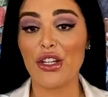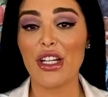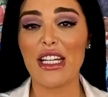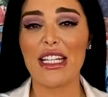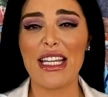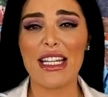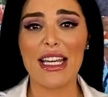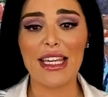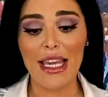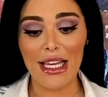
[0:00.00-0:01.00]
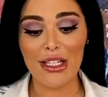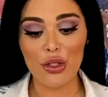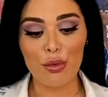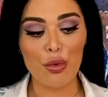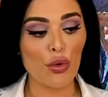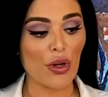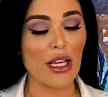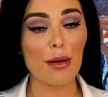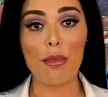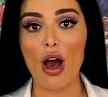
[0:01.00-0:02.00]
You're gonna need a candle
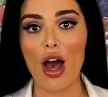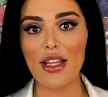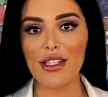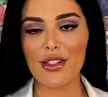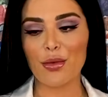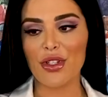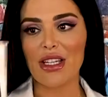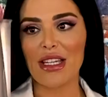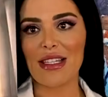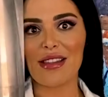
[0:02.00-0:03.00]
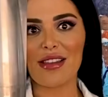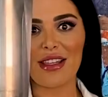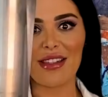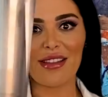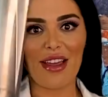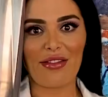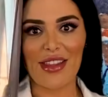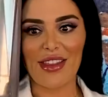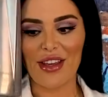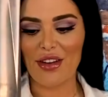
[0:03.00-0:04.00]
pouring pot, which is this lovely
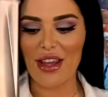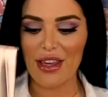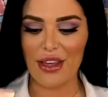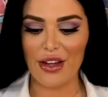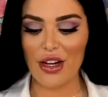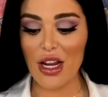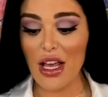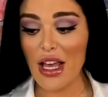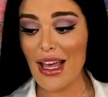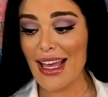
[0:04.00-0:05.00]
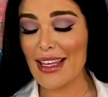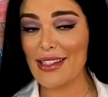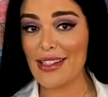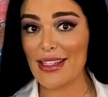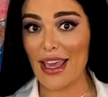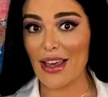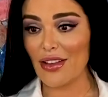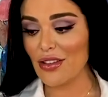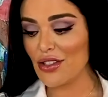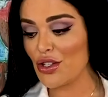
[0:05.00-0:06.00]
thing right here, a
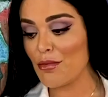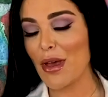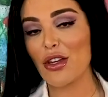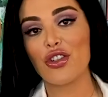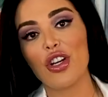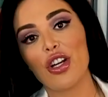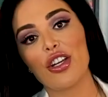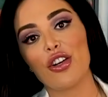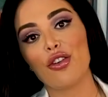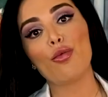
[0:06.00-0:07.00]
scale to measure your